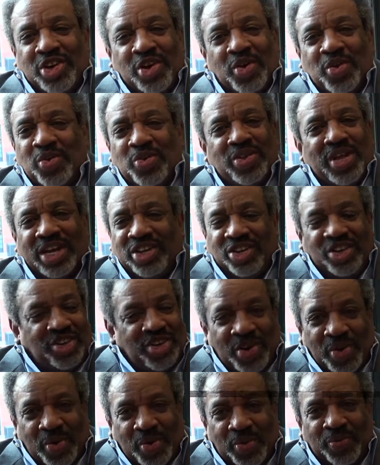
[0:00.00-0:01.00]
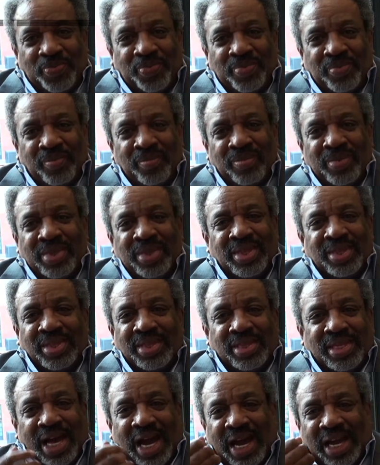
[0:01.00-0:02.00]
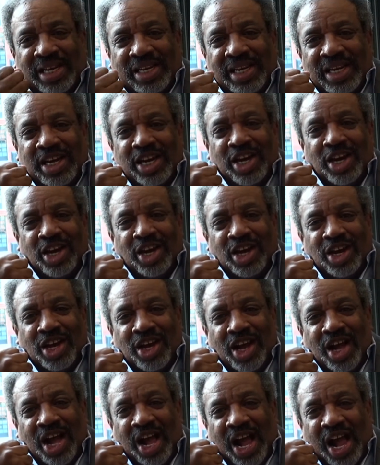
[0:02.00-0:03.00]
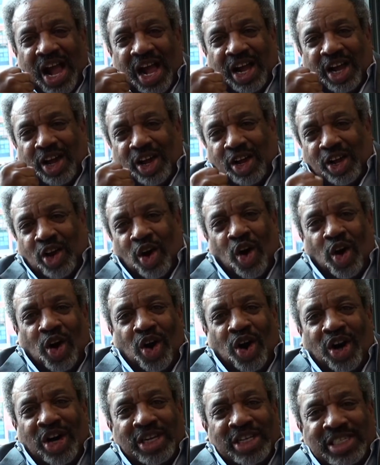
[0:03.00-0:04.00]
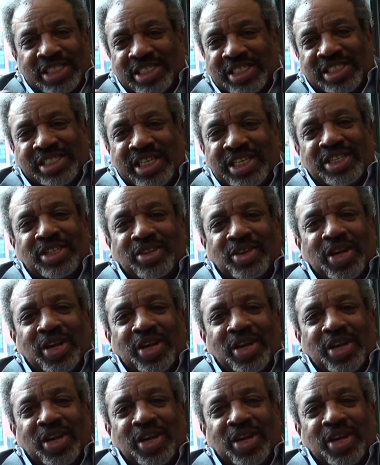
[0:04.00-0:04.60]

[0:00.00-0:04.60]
And people would say, man, it's never flown before. You can't do this.